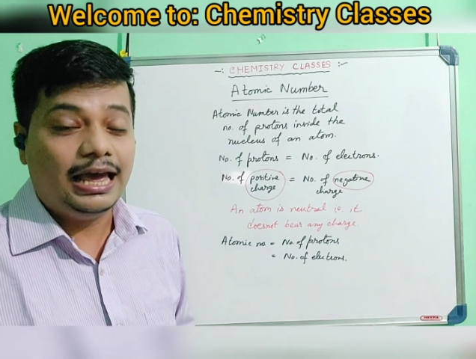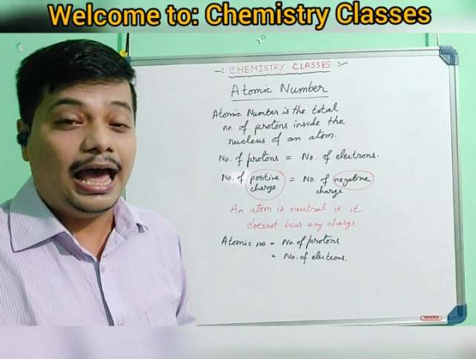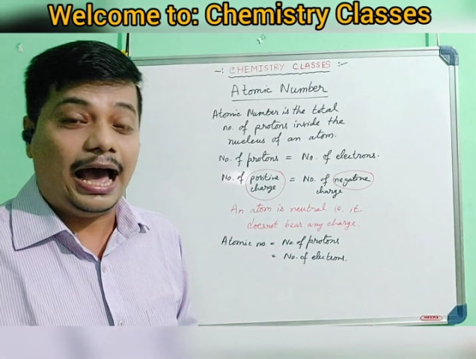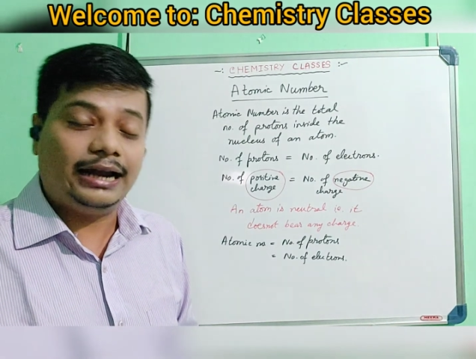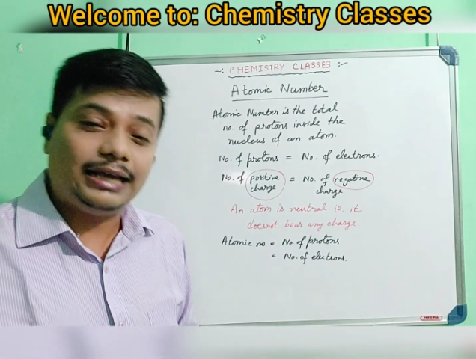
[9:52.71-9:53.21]

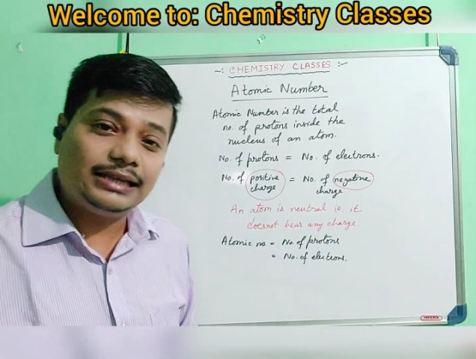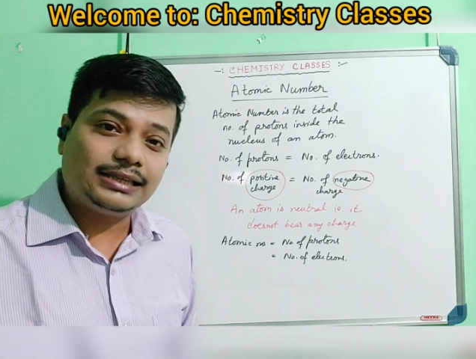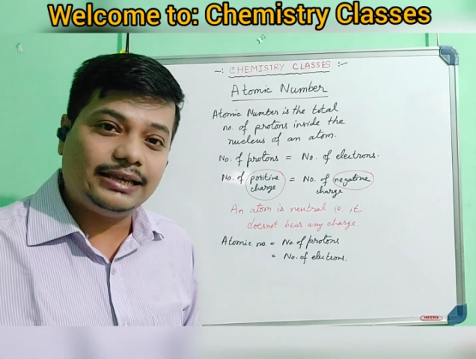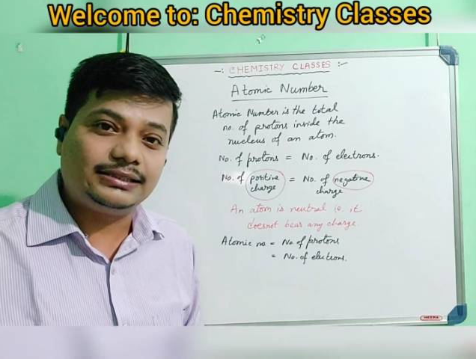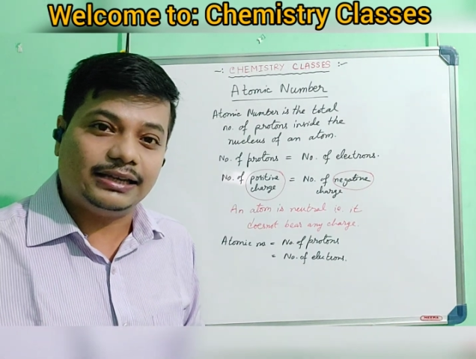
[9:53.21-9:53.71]
and as
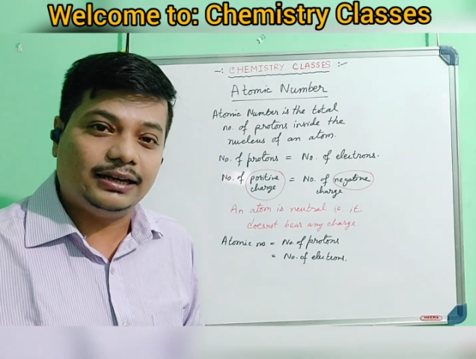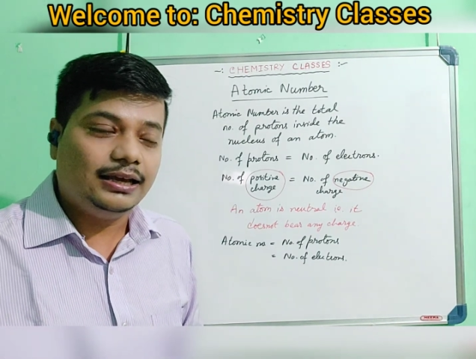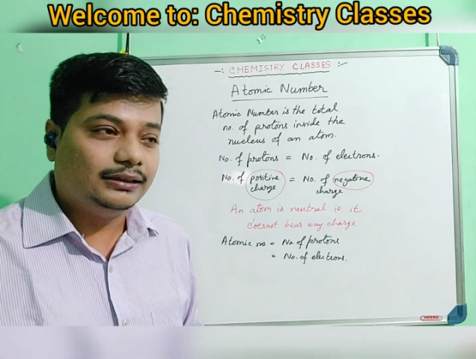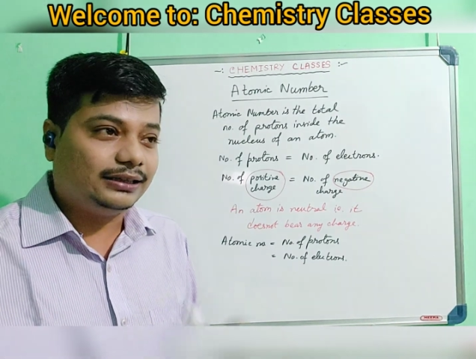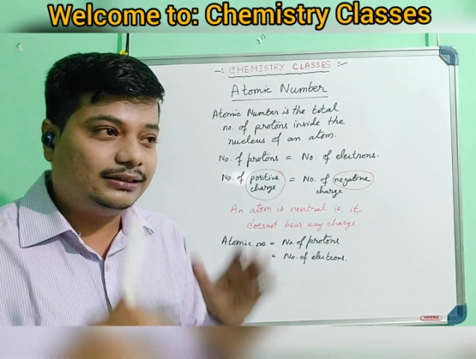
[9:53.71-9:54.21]
I said,
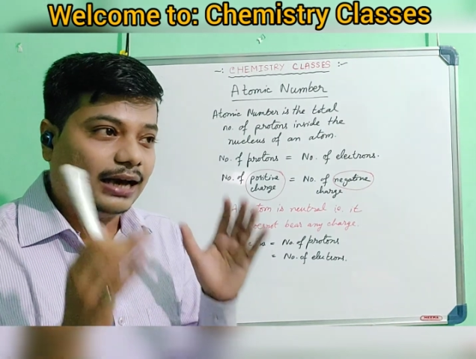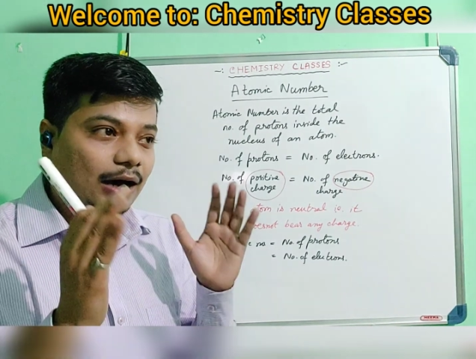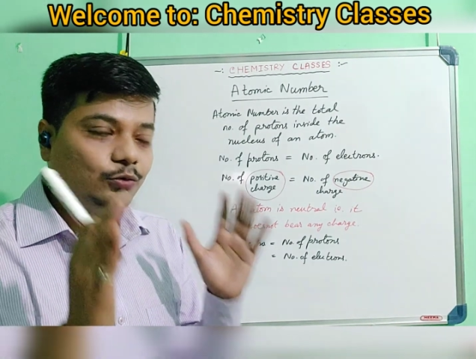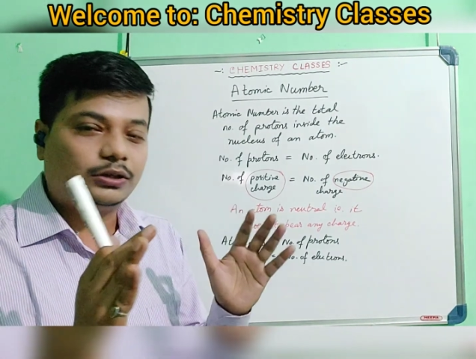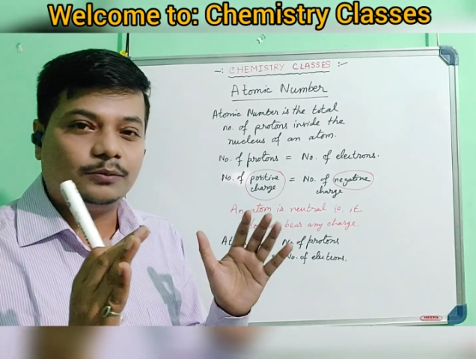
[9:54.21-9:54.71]
that the
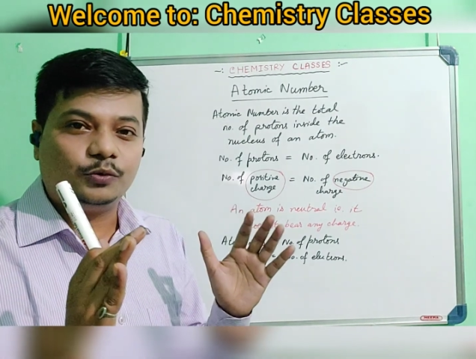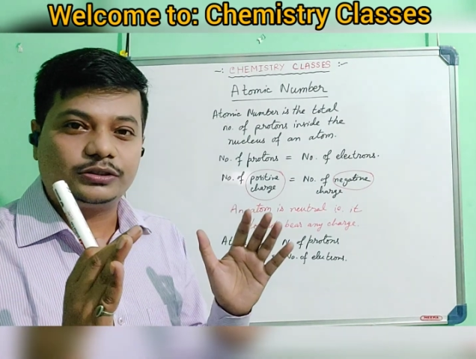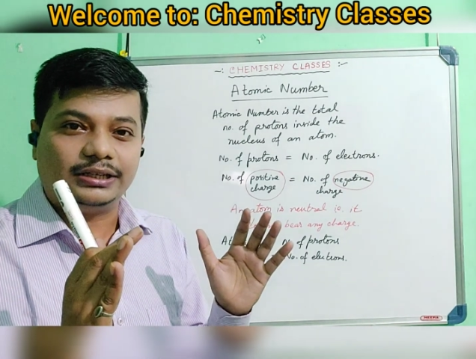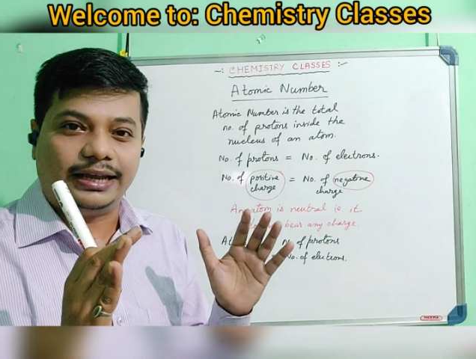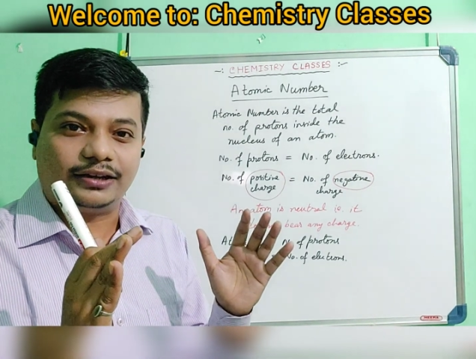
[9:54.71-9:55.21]

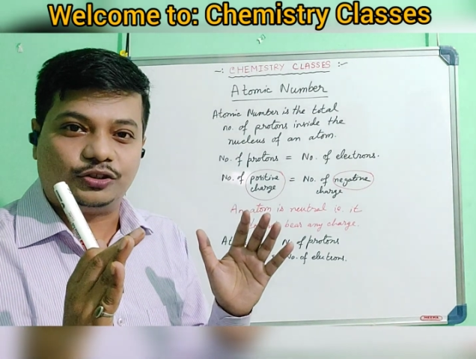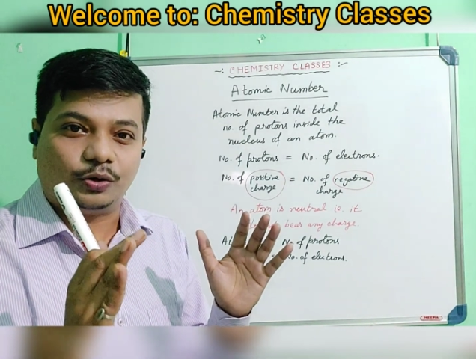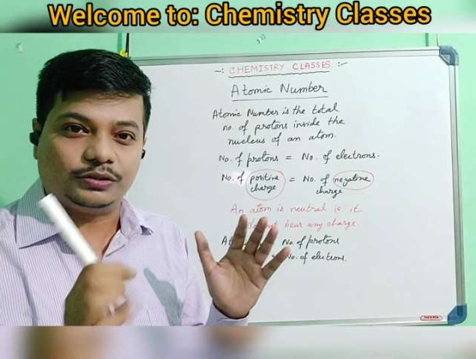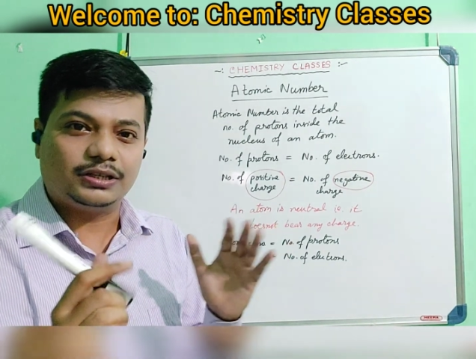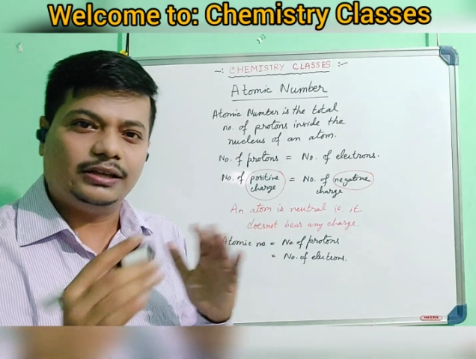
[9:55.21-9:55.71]
outermost
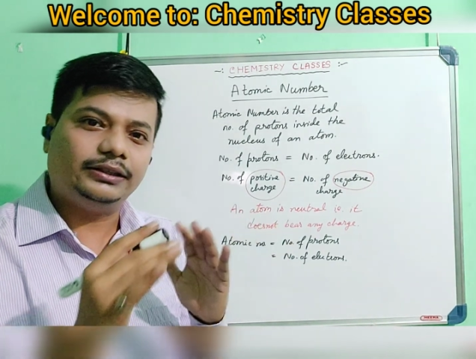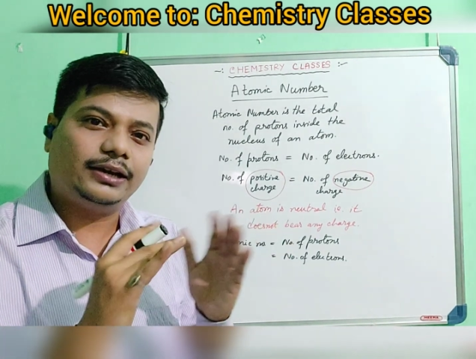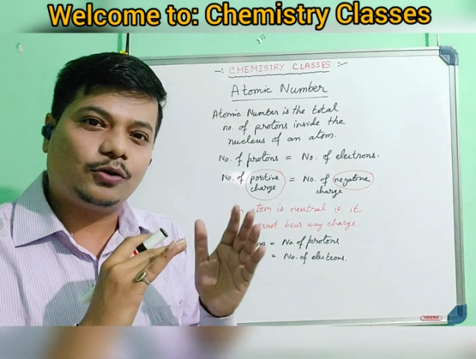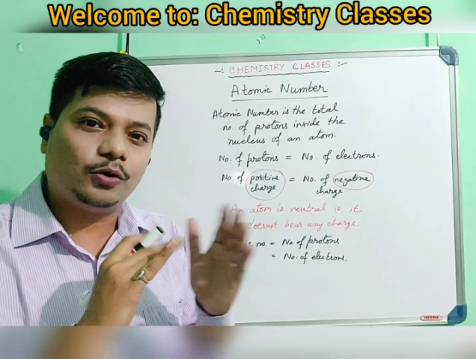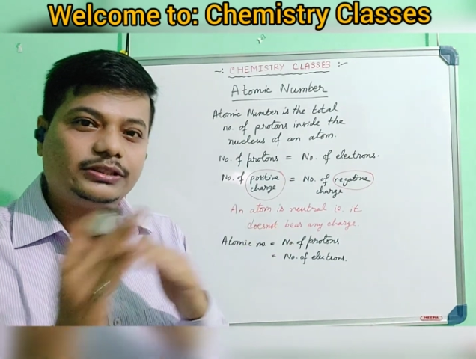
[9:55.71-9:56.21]
electrons, they
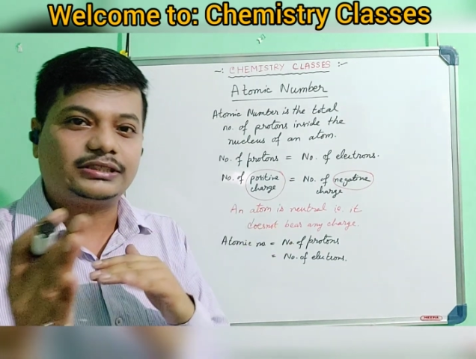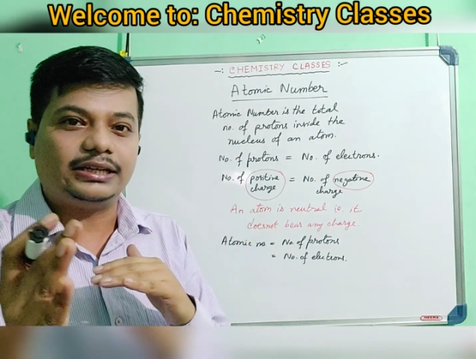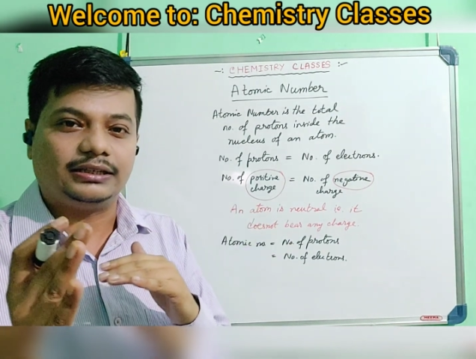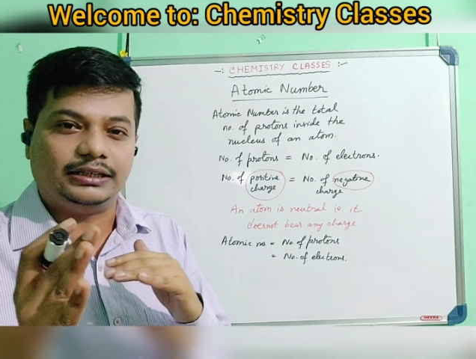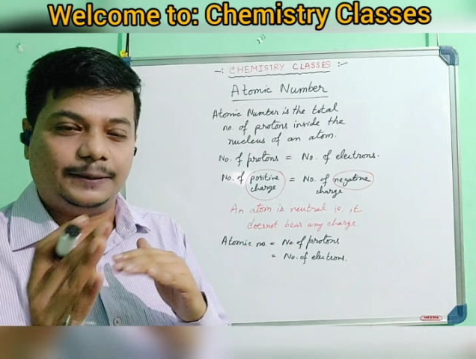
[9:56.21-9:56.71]

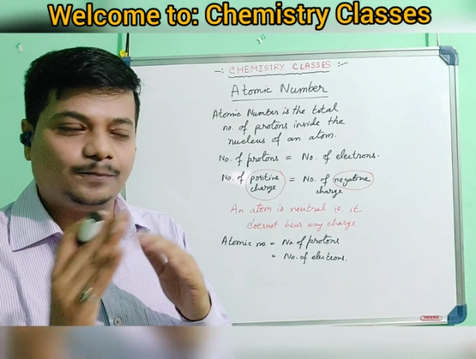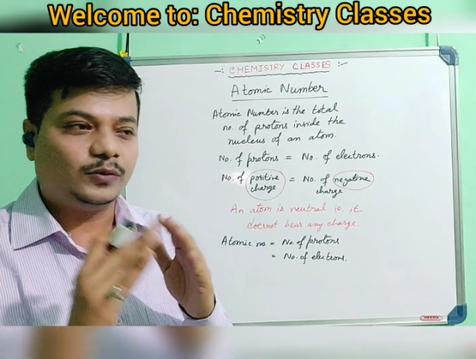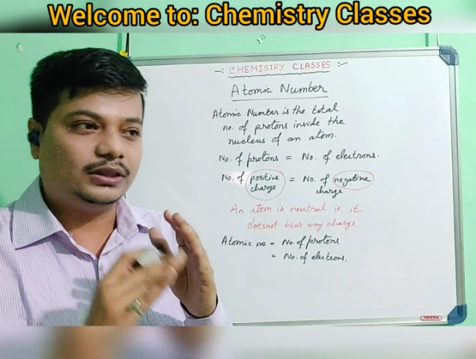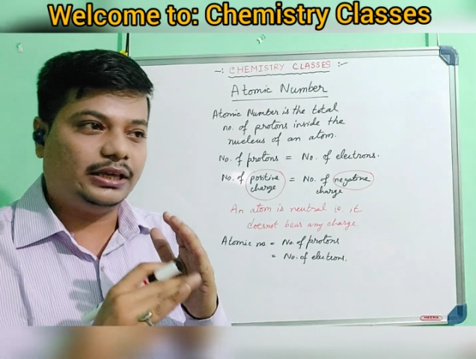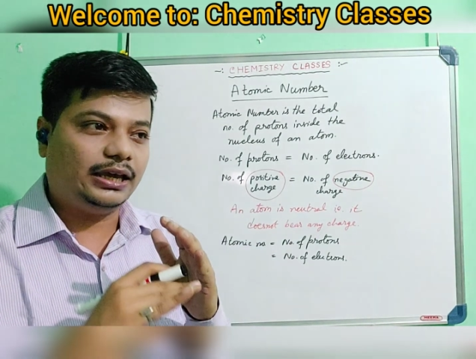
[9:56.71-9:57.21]
constantly,
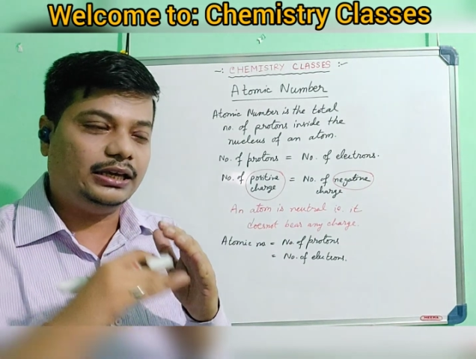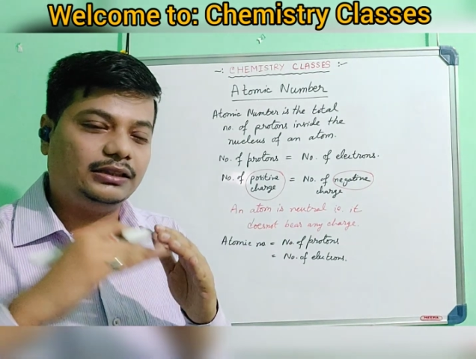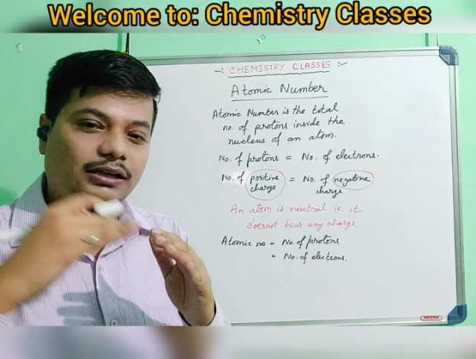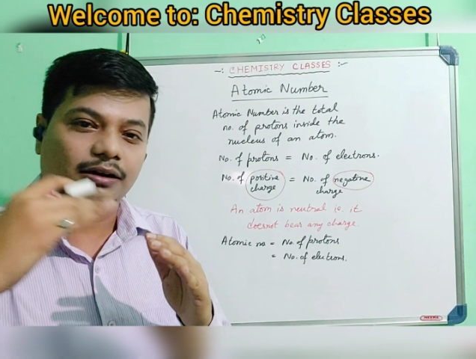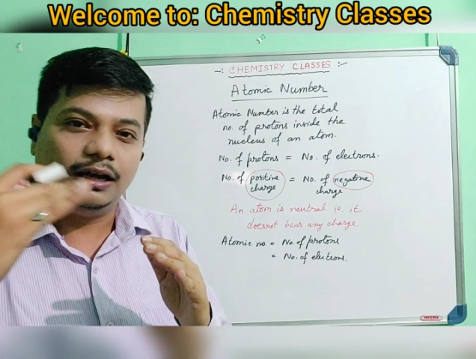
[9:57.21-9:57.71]
they
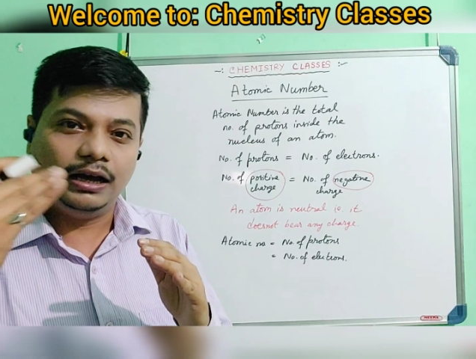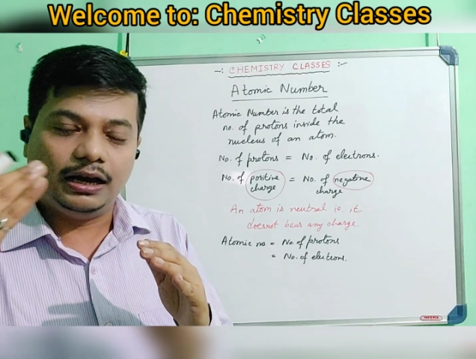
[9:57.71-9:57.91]
either